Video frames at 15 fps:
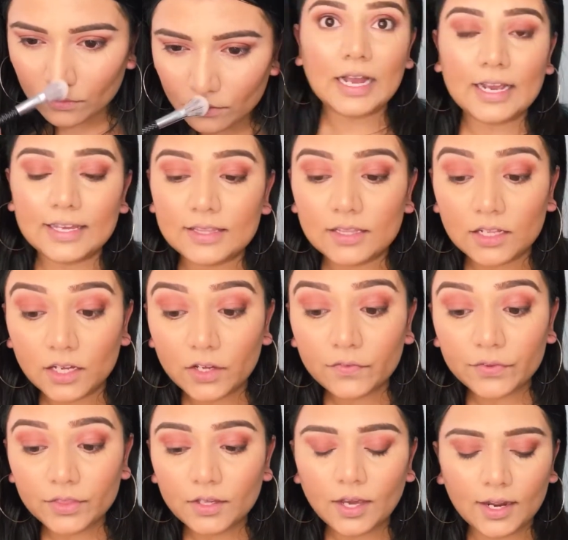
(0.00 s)
I love
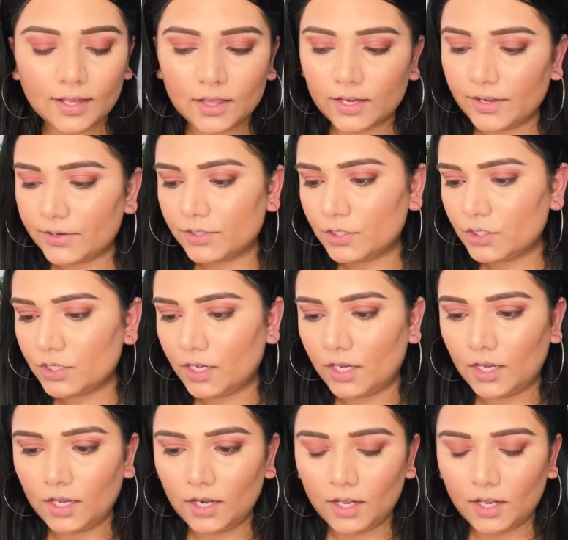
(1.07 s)
the highlighter shade,